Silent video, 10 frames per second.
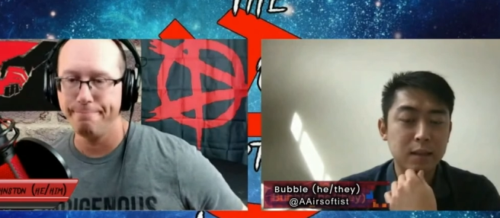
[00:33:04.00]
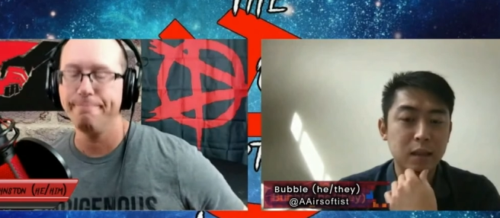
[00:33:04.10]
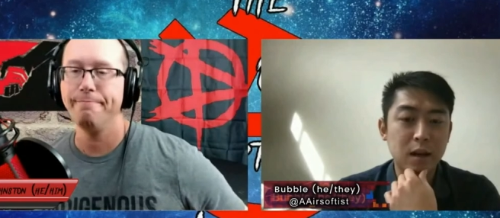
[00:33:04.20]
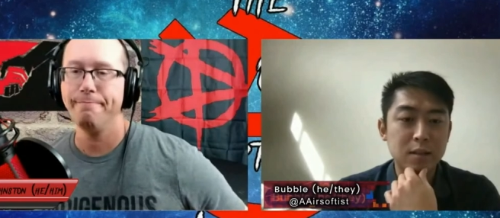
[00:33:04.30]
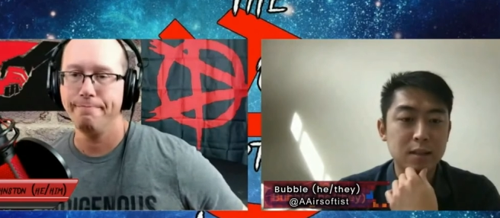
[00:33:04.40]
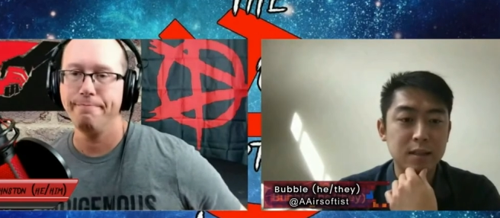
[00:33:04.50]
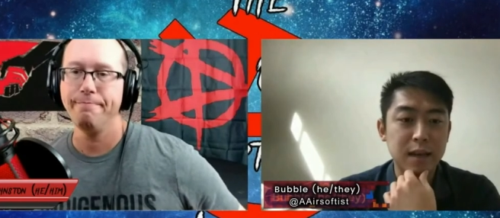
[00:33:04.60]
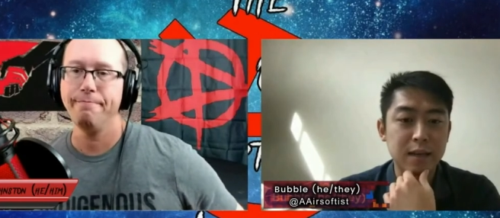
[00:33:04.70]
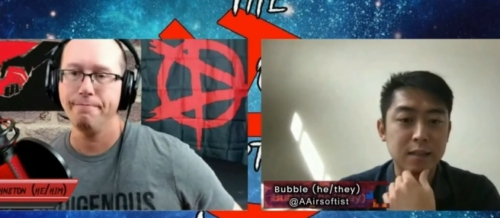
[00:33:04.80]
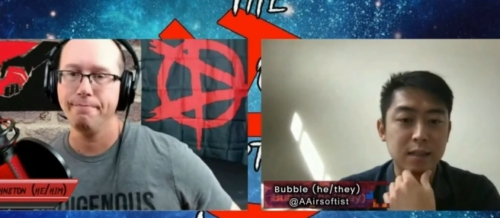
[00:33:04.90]
Speaker 1: The the
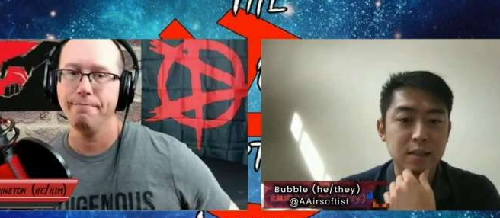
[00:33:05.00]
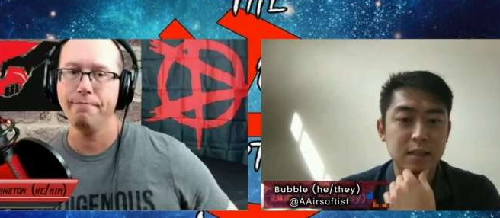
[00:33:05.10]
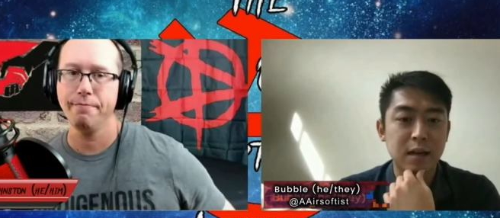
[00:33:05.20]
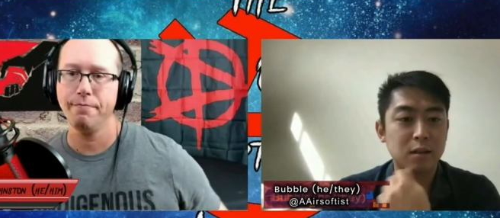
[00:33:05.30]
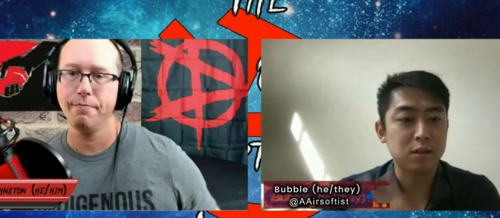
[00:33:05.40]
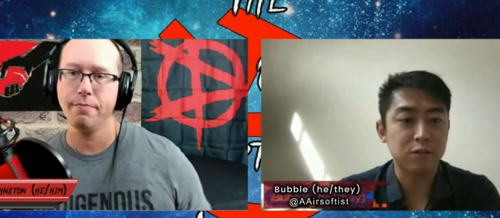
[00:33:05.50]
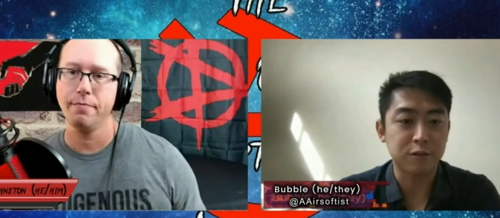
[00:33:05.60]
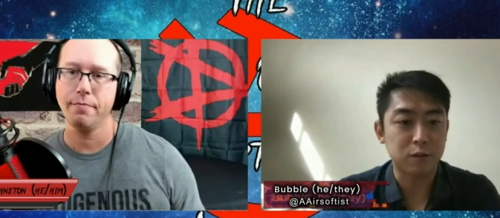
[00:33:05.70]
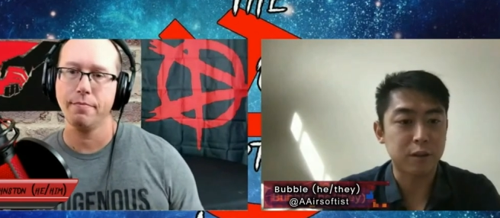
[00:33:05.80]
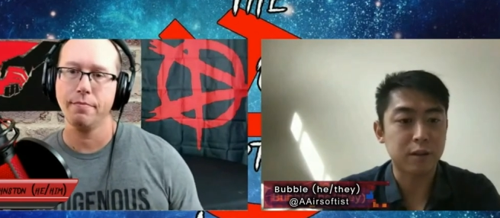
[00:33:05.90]
laws in Texas and
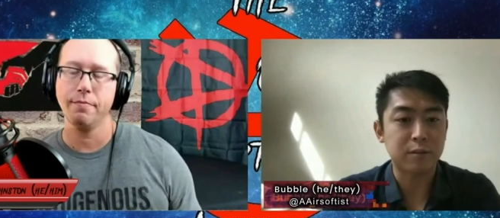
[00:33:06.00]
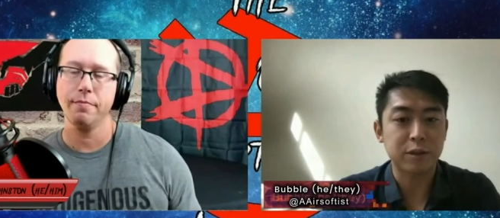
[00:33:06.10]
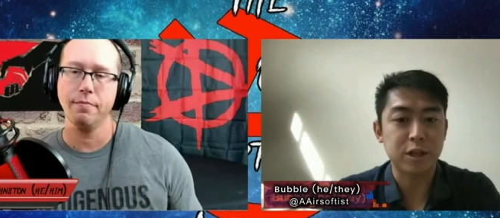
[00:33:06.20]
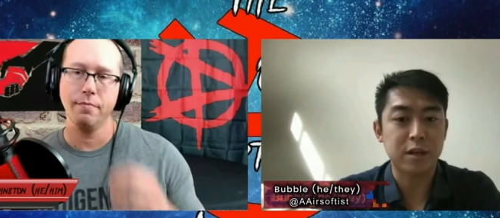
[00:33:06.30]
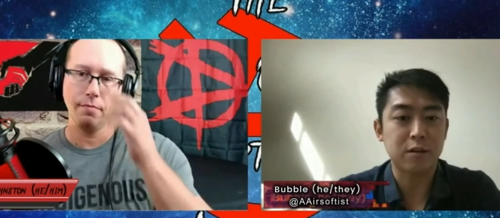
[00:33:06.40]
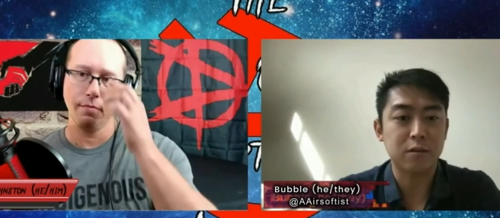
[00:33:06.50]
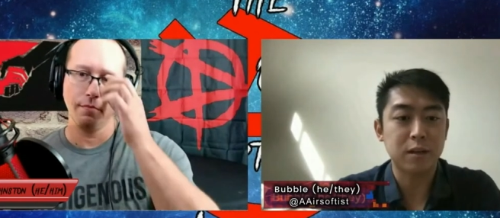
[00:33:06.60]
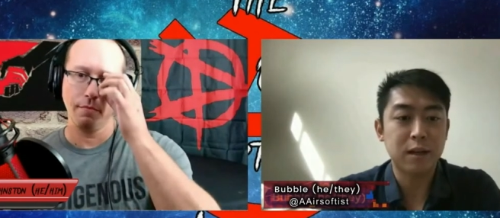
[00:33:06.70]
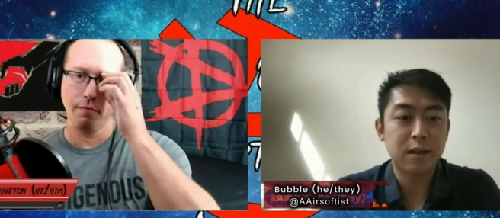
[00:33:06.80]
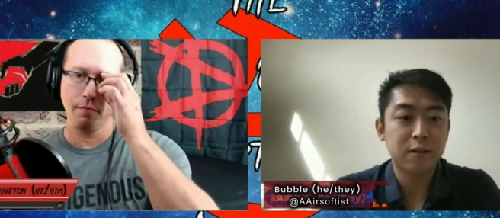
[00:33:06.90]
also Florida, which
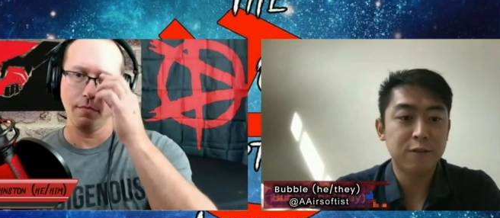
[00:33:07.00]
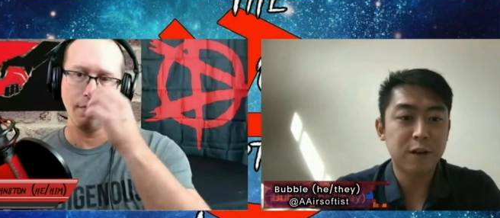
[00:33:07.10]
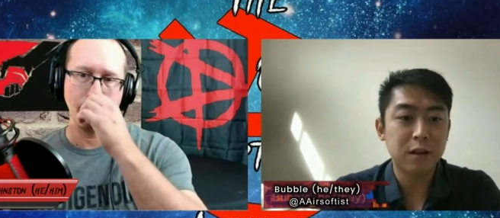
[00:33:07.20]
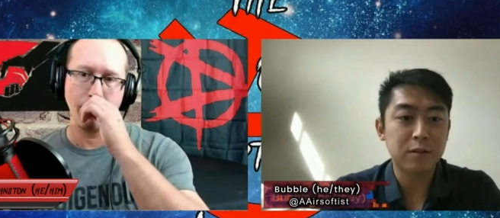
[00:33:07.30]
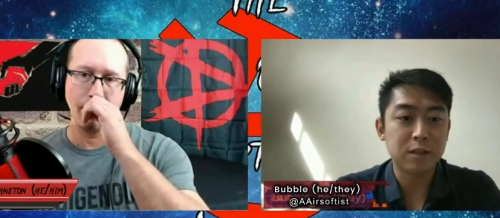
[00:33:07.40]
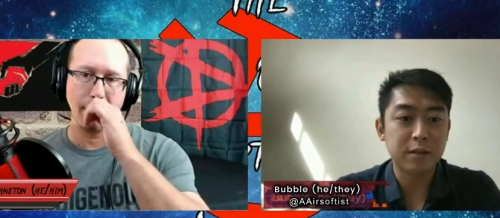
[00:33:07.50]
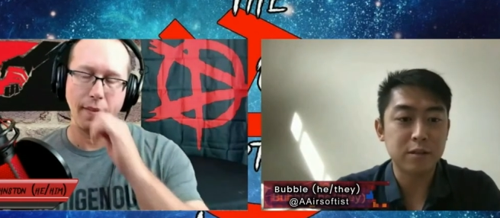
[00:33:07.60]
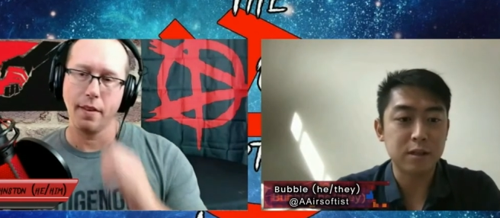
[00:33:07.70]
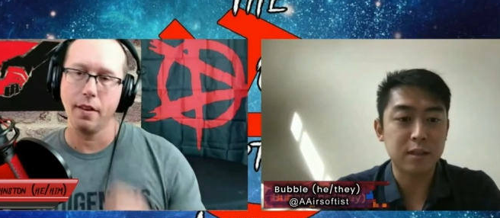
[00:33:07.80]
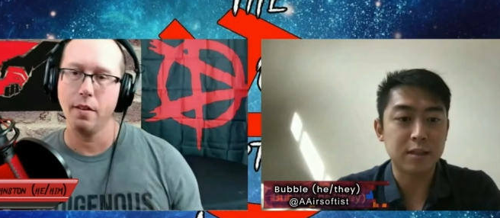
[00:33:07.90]
I don't
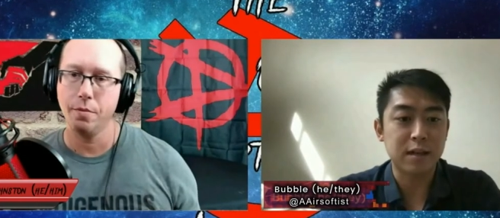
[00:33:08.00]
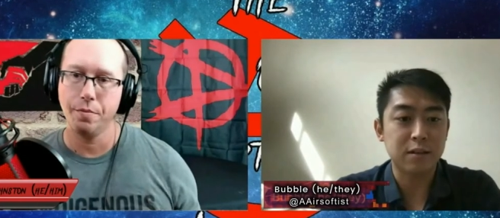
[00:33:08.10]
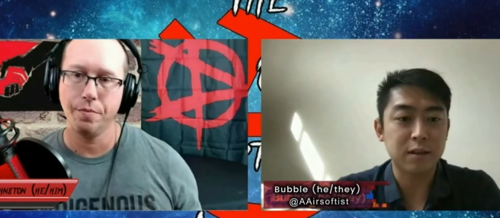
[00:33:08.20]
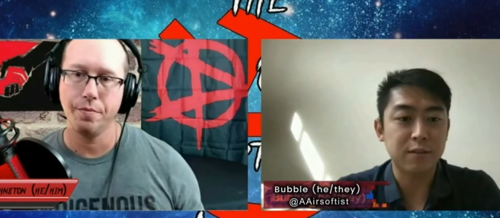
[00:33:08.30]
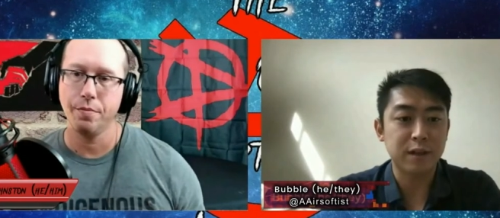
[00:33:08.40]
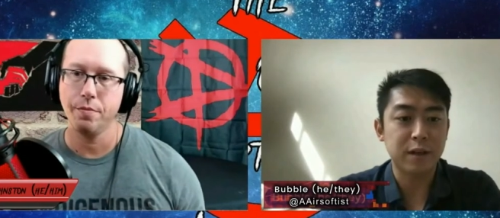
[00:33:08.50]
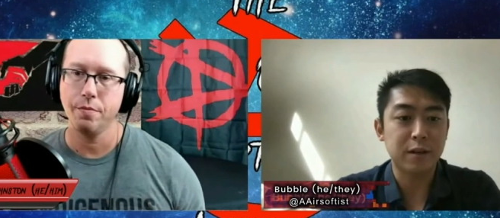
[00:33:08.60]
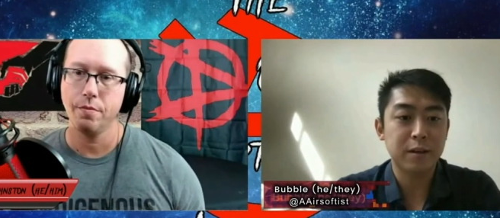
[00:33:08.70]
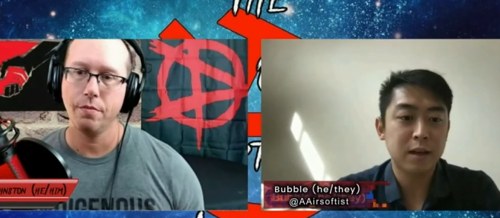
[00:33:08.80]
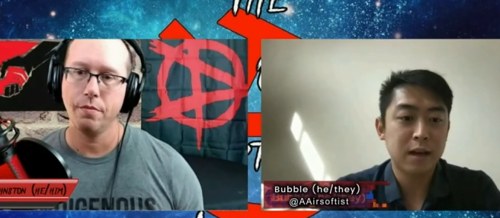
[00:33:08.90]
follow as closely because I don't
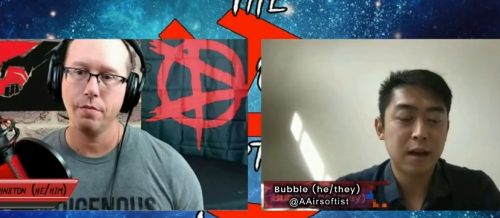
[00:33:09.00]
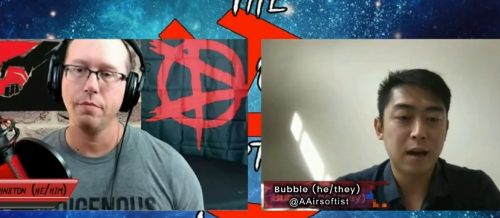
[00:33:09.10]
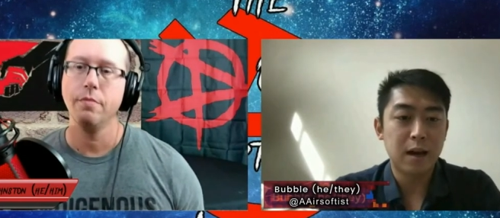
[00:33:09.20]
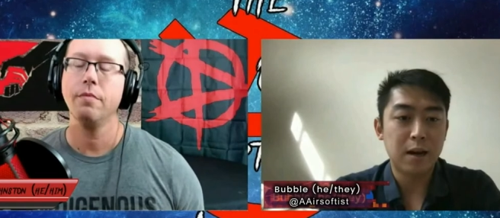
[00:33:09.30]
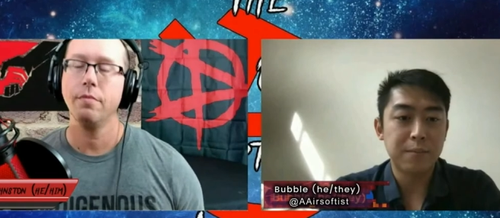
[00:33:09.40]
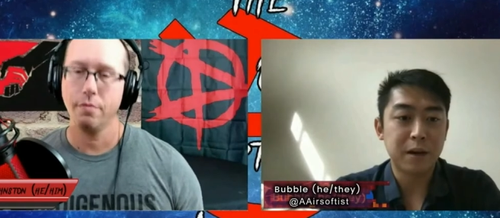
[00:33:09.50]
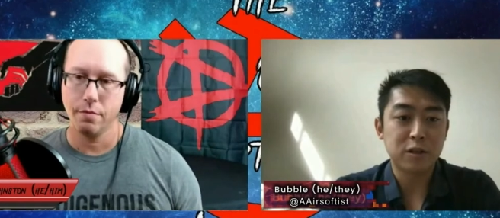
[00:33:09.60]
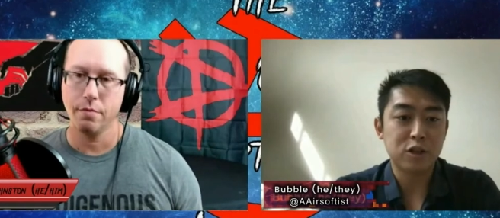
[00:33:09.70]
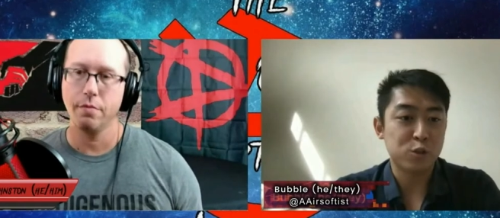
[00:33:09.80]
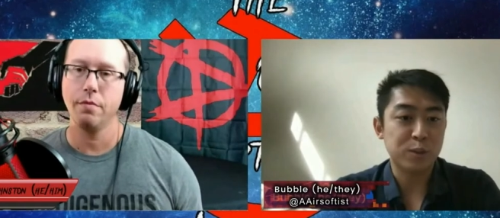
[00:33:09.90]
live there,
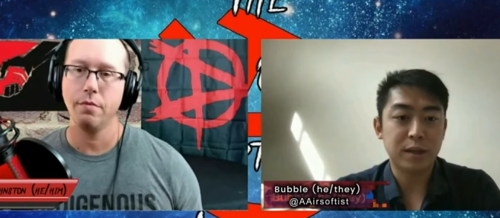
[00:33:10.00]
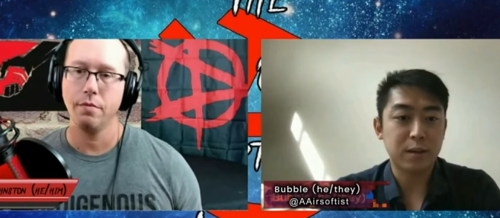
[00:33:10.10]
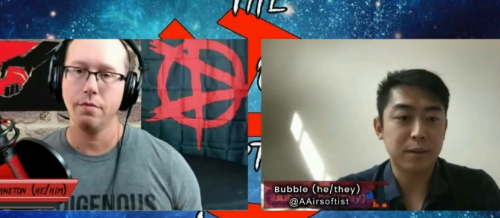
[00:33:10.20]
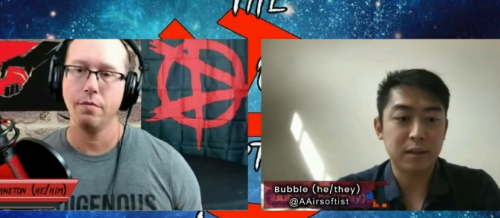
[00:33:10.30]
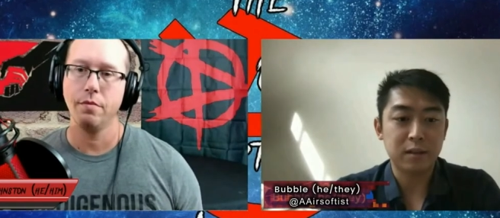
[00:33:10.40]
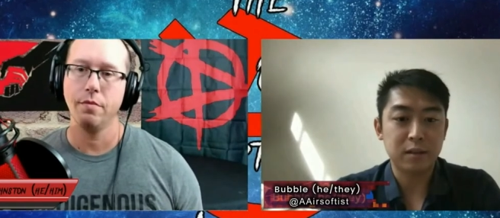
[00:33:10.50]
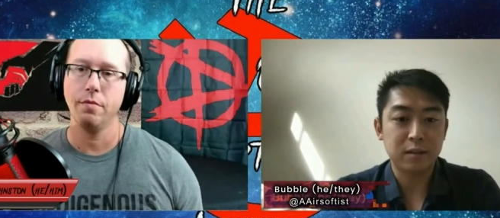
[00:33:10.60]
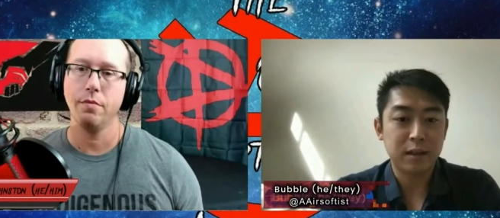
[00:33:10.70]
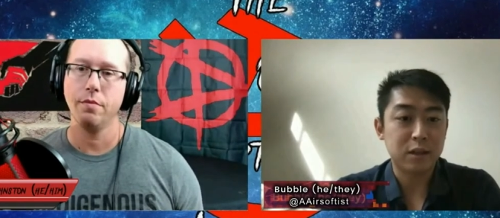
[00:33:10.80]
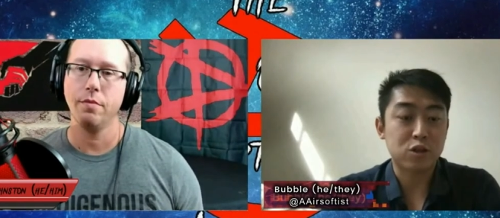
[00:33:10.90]
um, are just
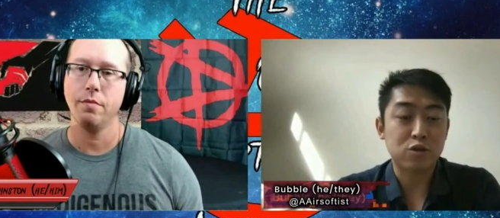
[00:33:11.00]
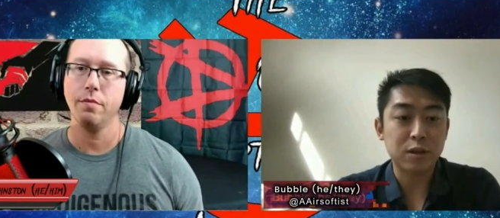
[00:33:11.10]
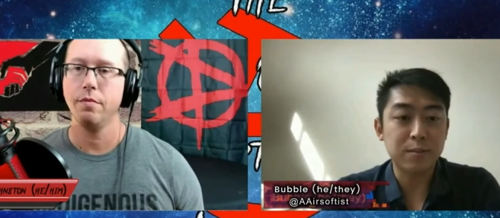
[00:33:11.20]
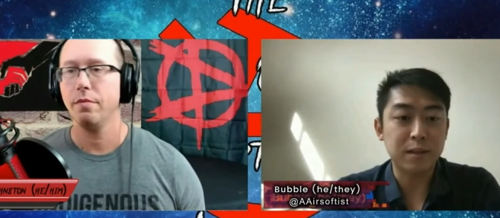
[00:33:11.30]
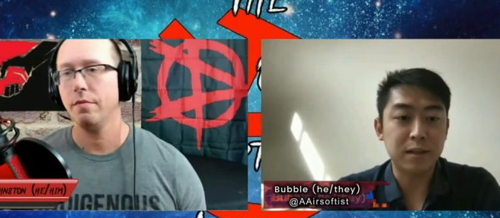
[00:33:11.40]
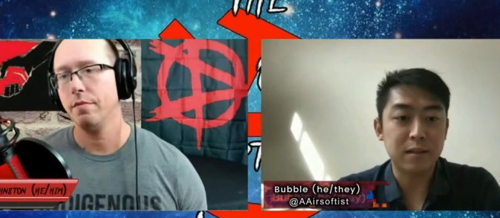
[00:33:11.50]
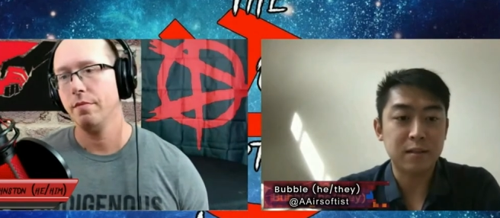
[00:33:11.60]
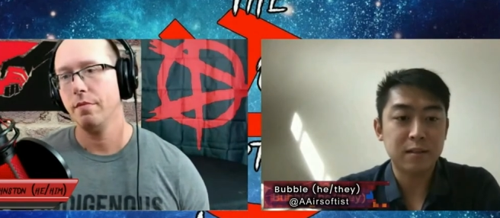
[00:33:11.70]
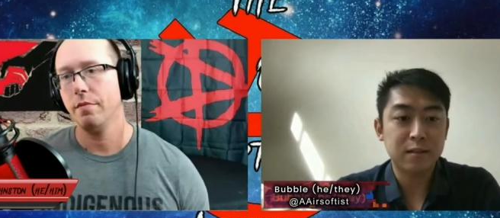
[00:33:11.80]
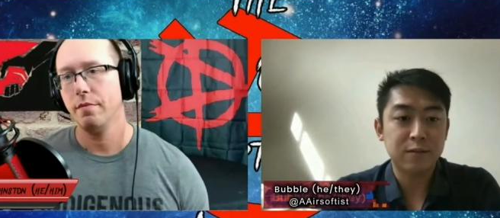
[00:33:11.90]
becoming
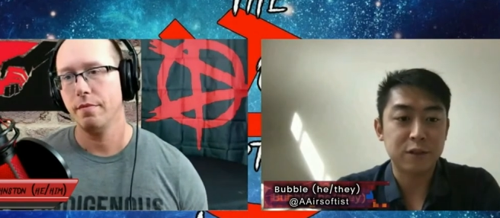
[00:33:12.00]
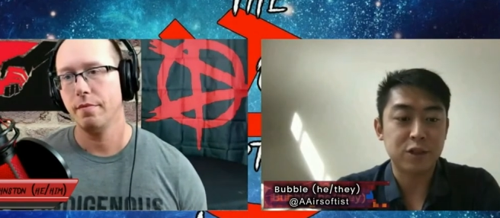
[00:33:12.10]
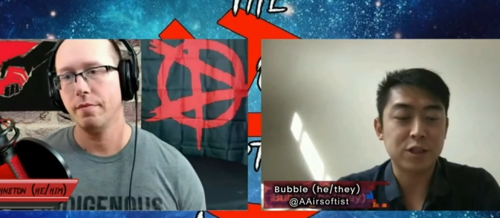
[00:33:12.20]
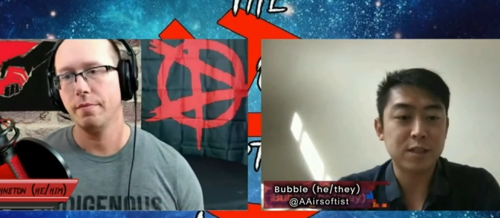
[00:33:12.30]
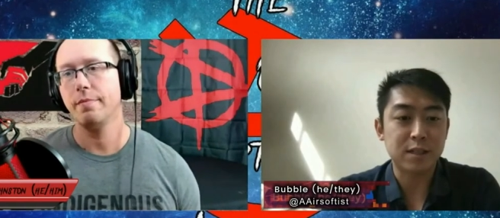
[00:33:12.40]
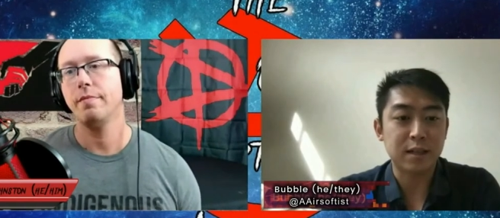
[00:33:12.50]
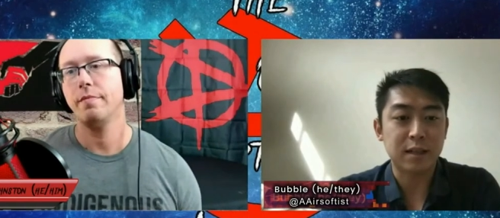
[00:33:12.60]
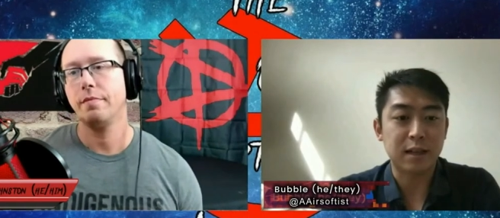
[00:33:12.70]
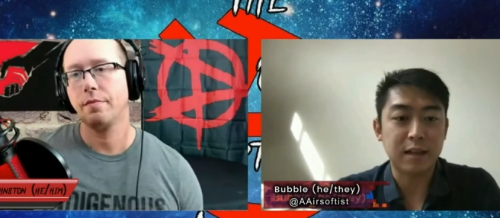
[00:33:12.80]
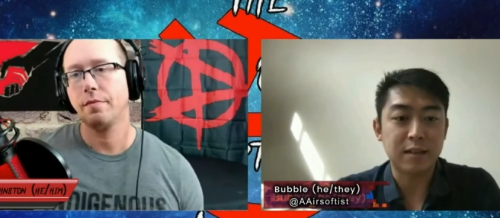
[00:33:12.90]
extremely
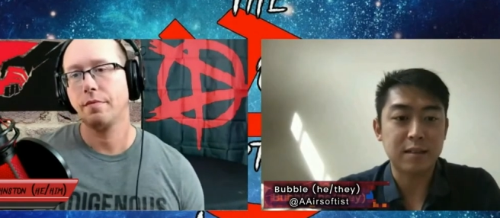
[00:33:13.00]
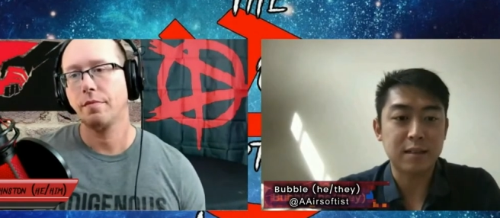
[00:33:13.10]
fascistic.